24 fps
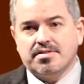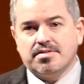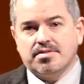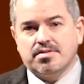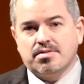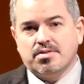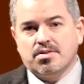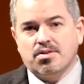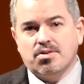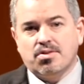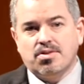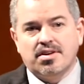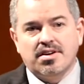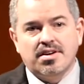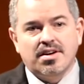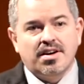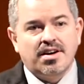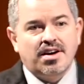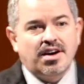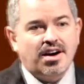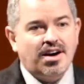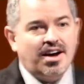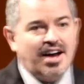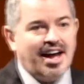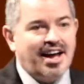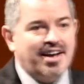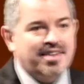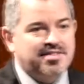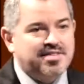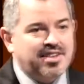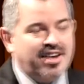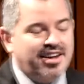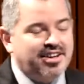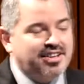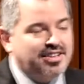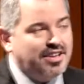And so as
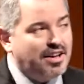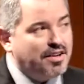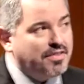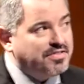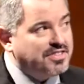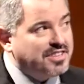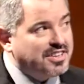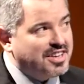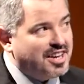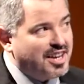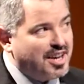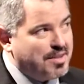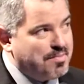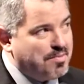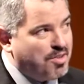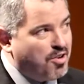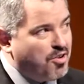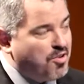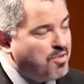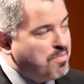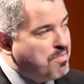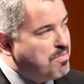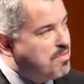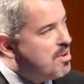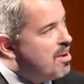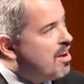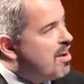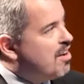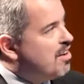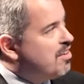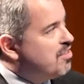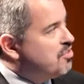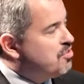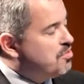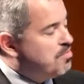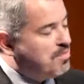I left and came home
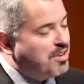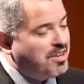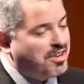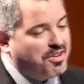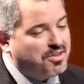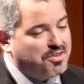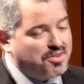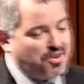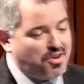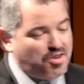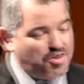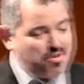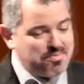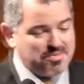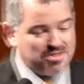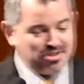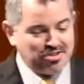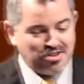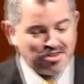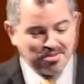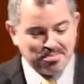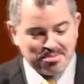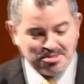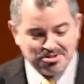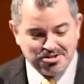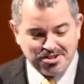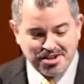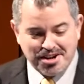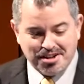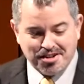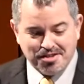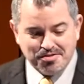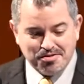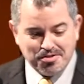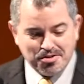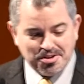to my other home in Long Beach,
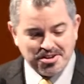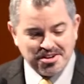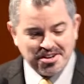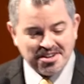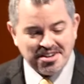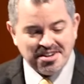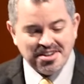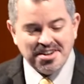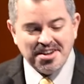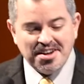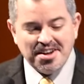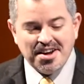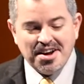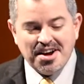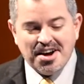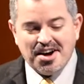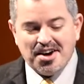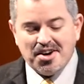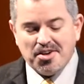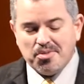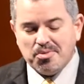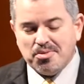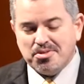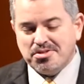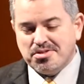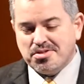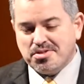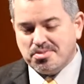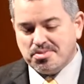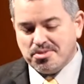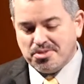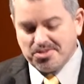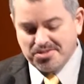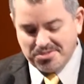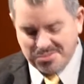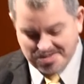California, was
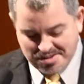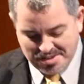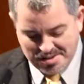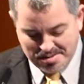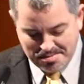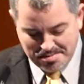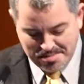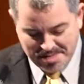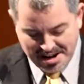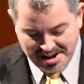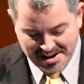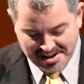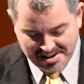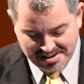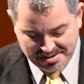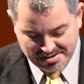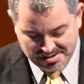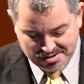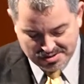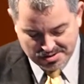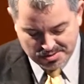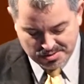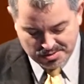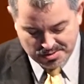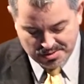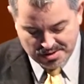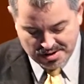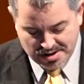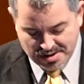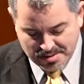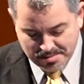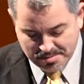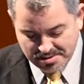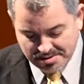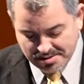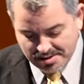thrilled to come back to
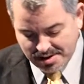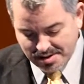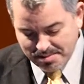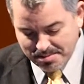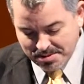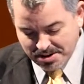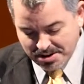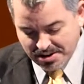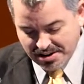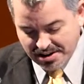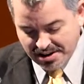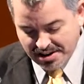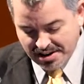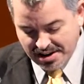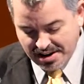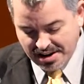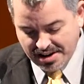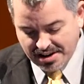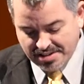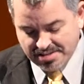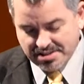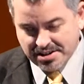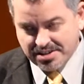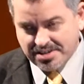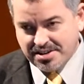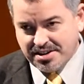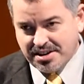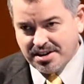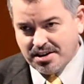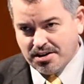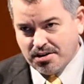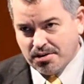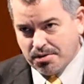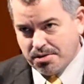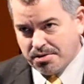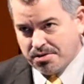St. Mary and Dignity
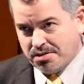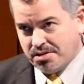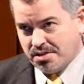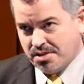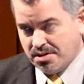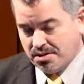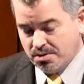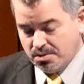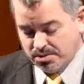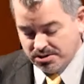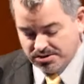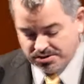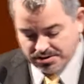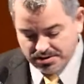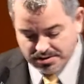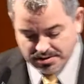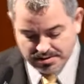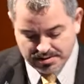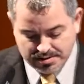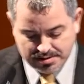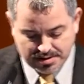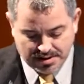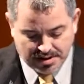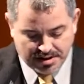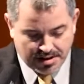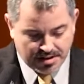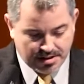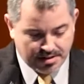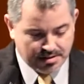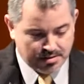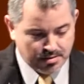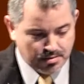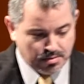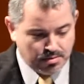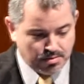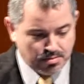Health, which is
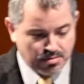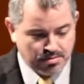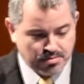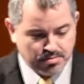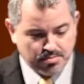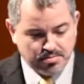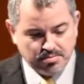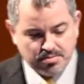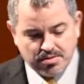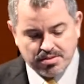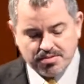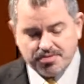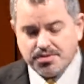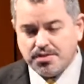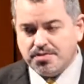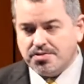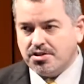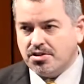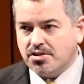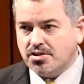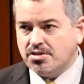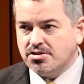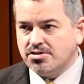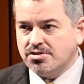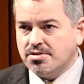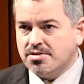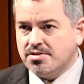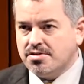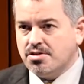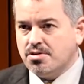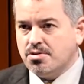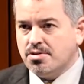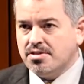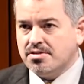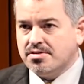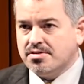the 5th largest
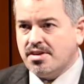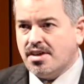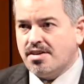U.S.